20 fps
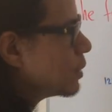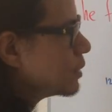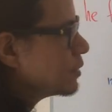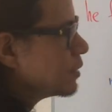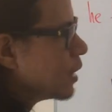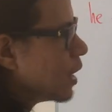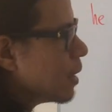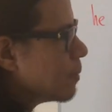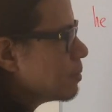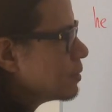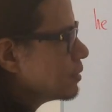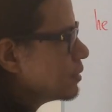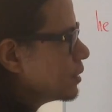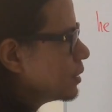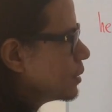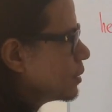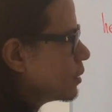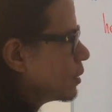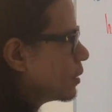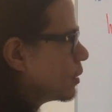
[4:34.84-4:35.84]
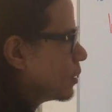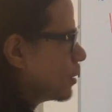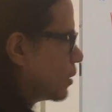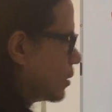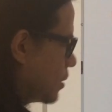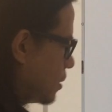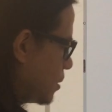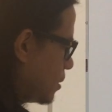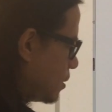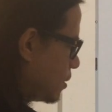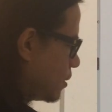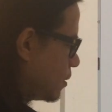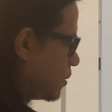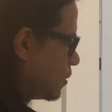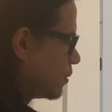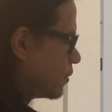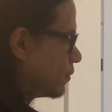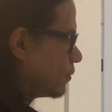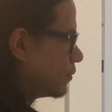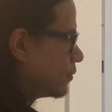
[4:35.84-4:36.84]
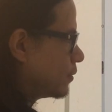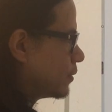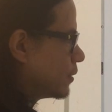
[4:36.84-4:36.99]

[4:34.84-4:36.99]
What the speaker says: what's the opposite of